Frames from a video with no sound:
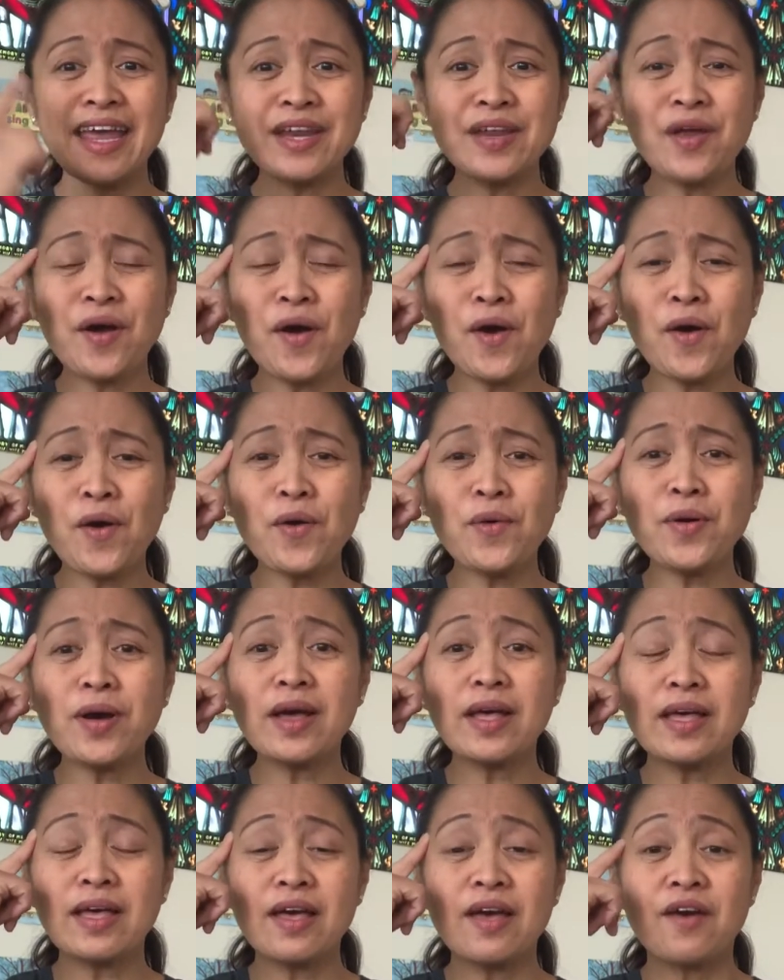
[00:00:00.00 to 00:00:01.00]
know,
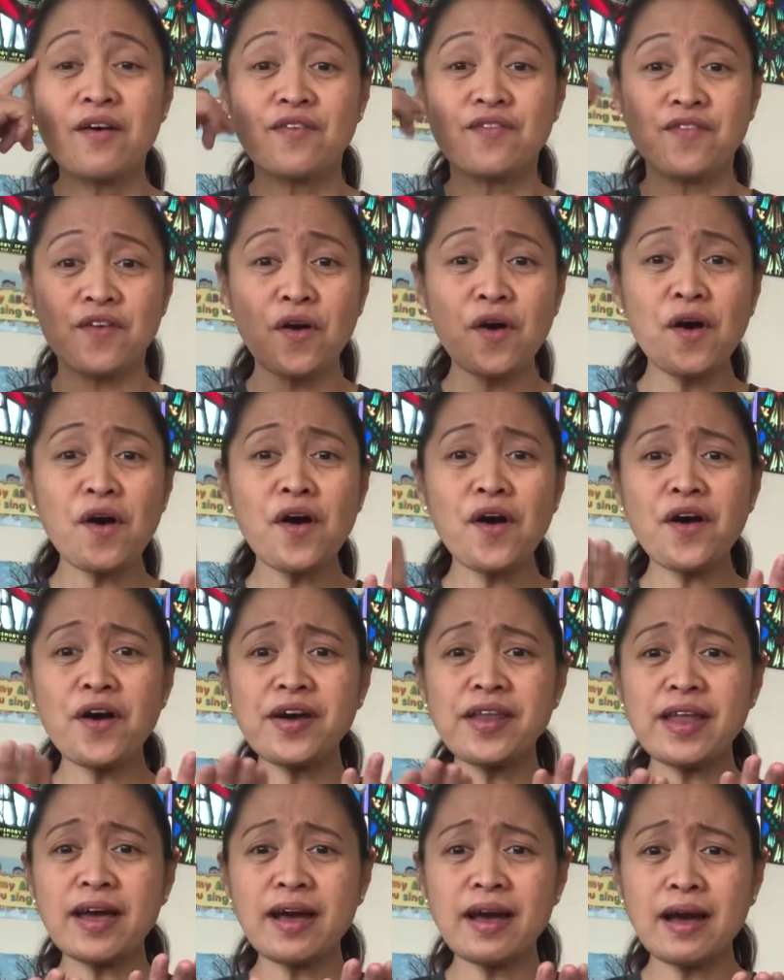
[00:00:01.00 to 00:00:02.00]
for
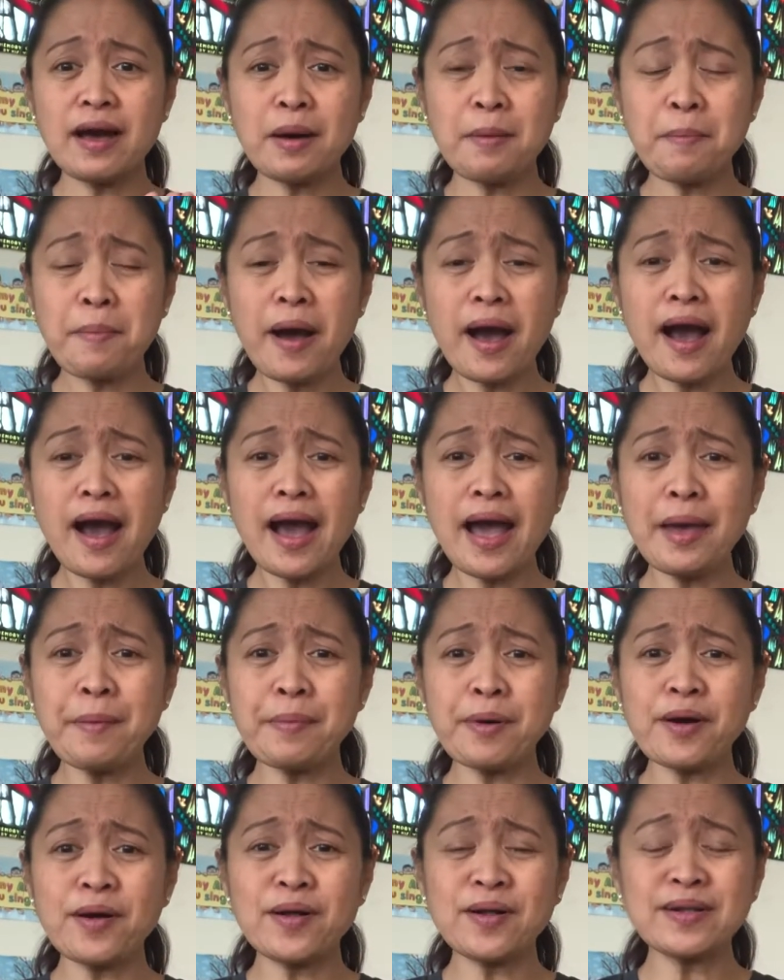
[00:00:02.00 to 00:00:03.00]
the
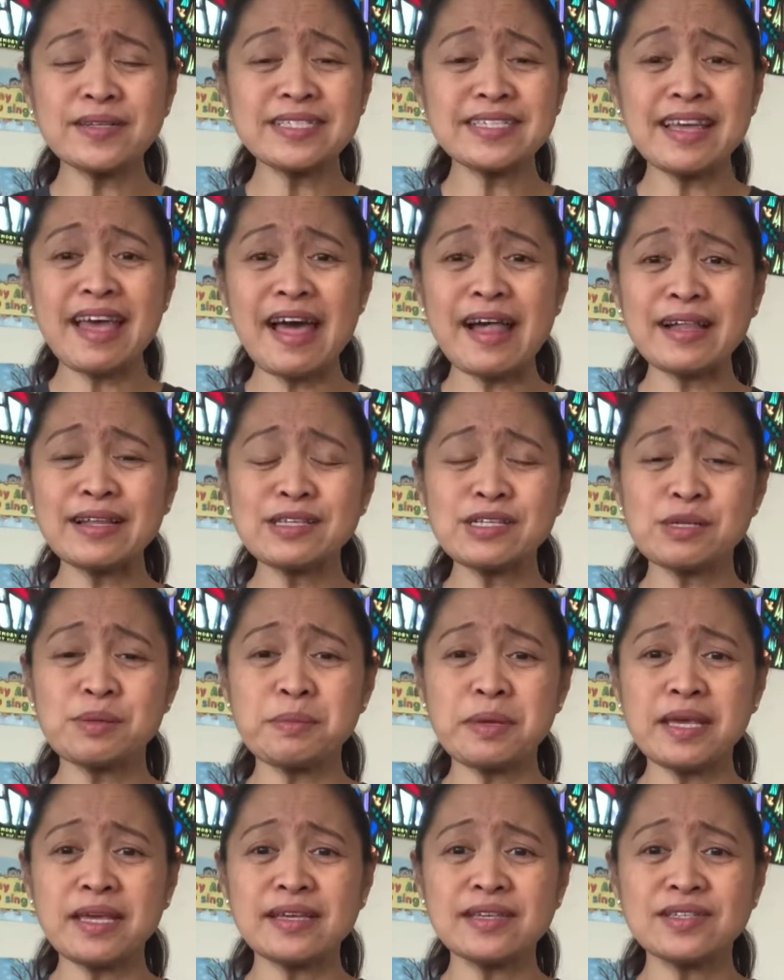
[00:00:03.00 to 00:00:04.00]
Bible tells
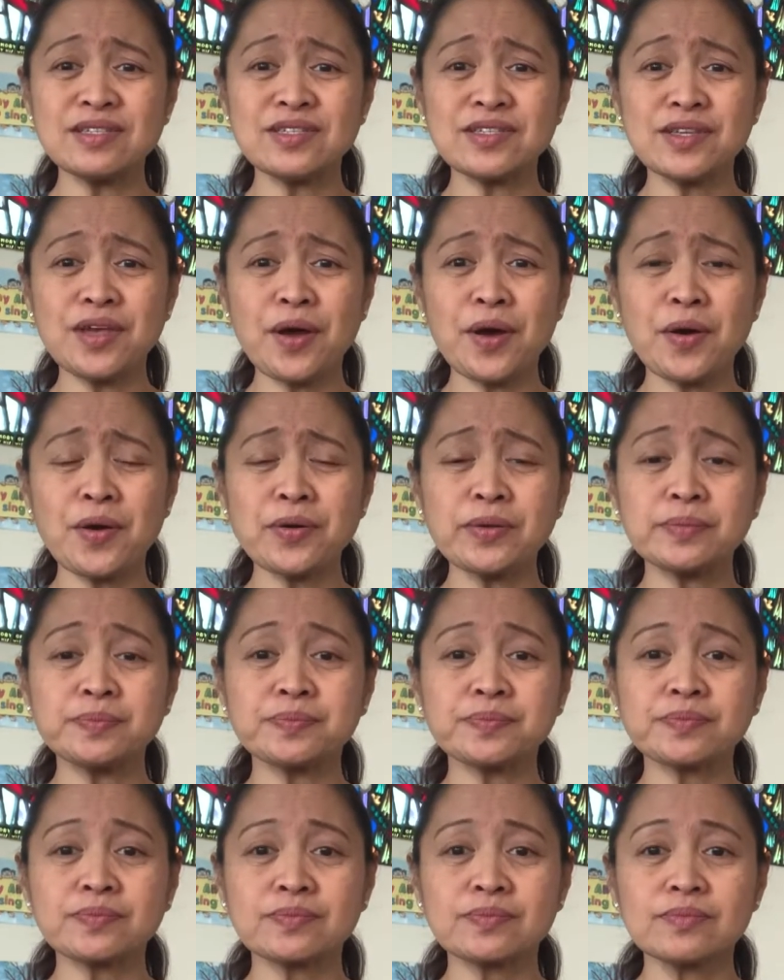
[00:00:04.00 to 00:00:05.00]
me so.
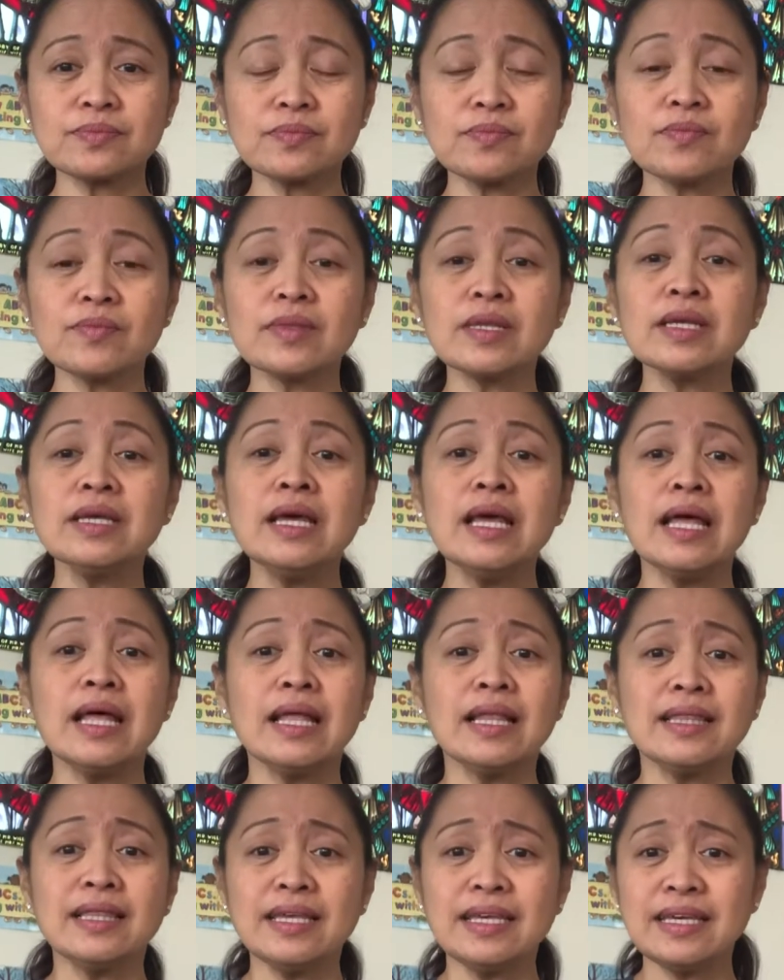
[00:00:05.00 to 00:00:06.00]

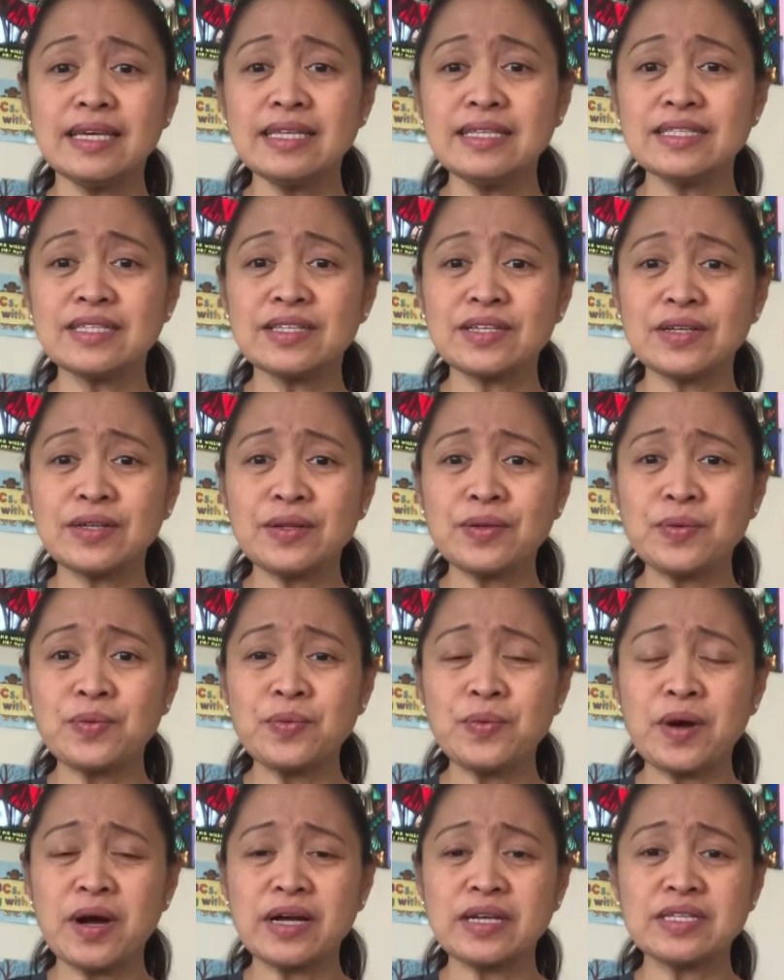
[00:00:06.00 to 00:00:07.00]
Little
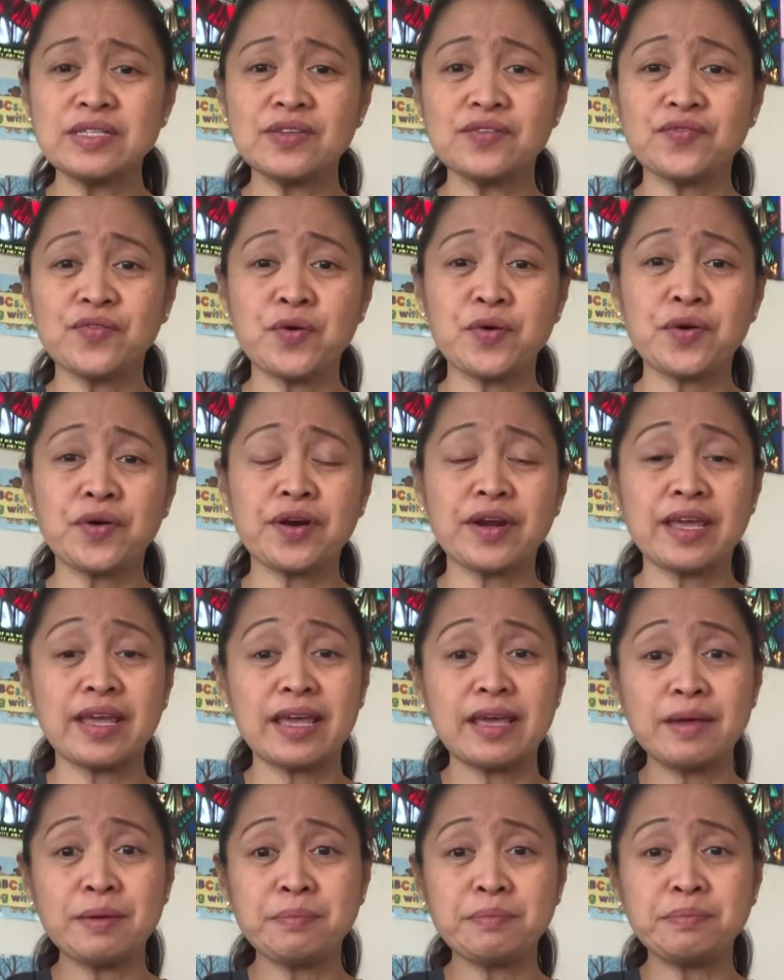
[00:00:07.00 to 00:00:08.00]
ones for
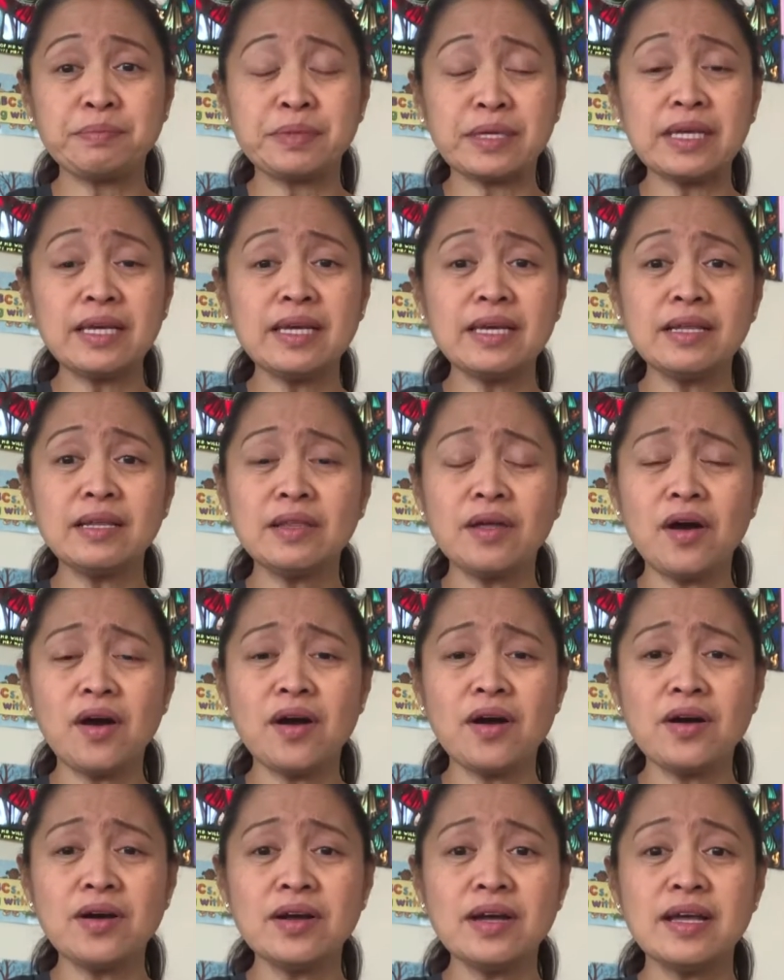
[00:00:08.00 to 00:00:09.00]
him
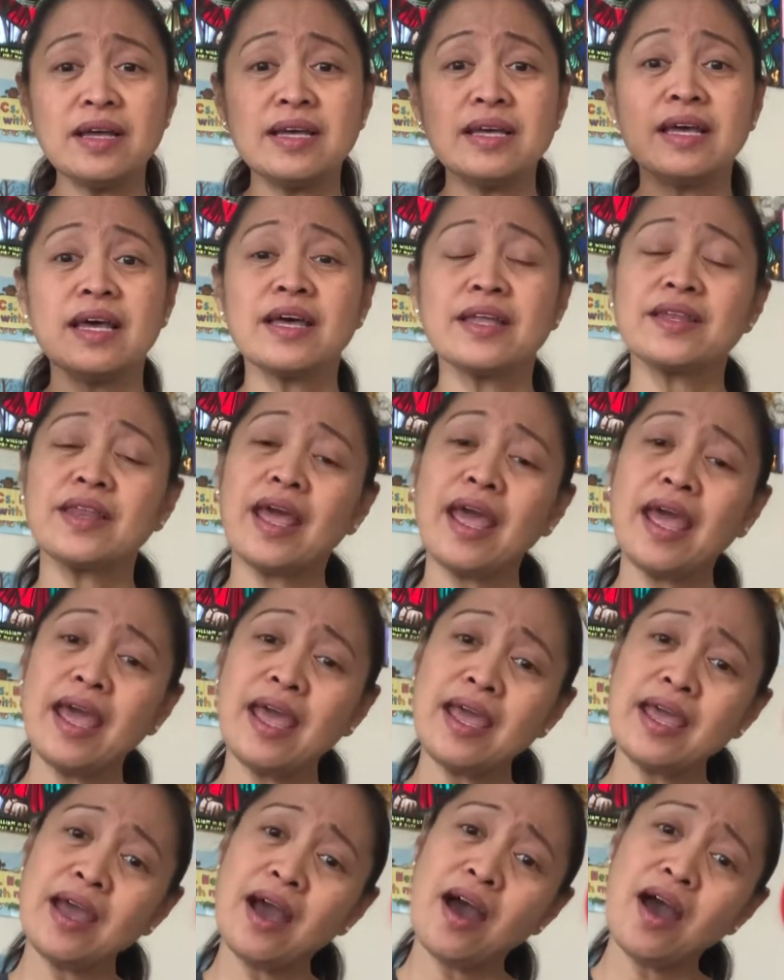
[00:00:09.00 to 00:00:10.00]
belong,
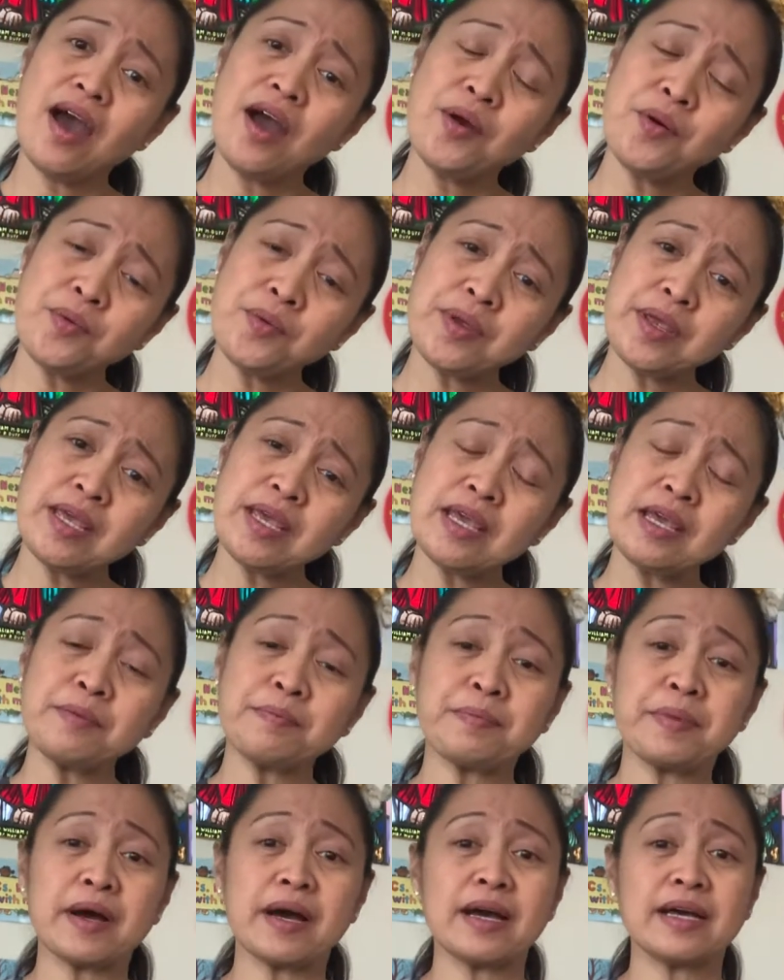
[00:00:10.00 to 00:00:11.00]
they are weak,
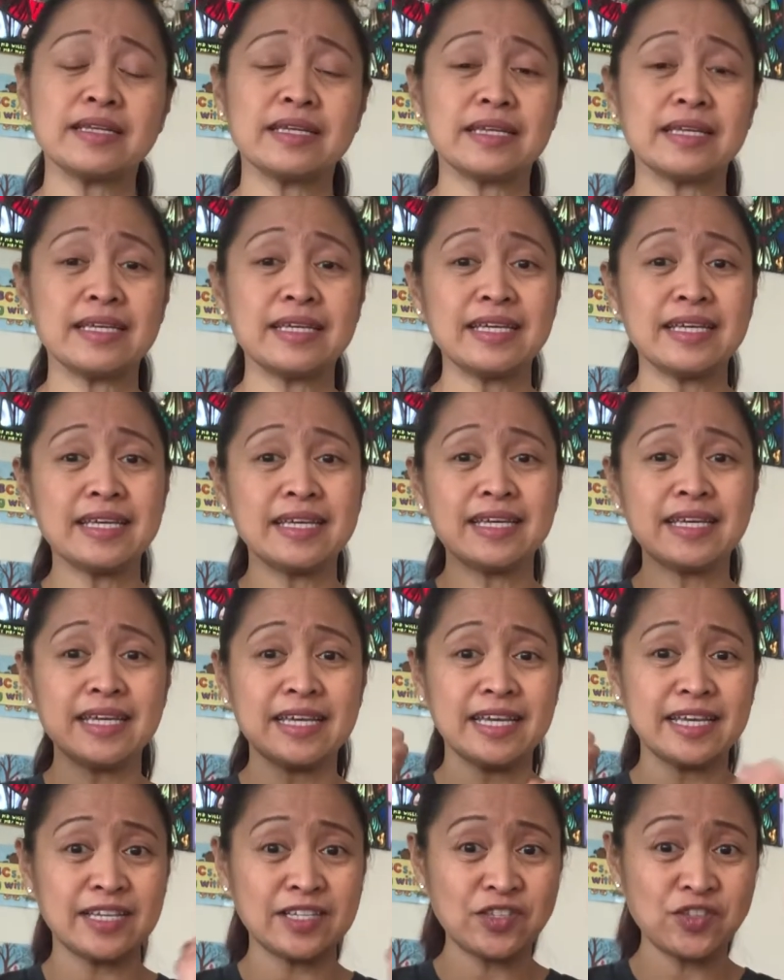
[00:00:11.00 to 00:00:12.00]
but
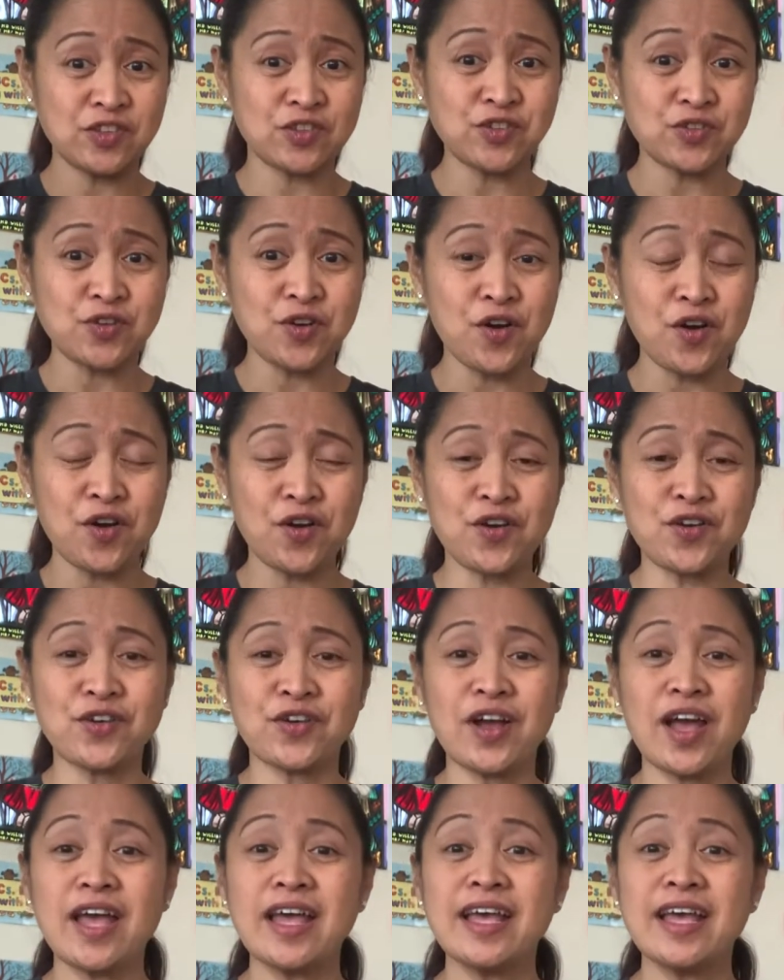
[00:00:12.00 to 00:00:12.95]
he is strong.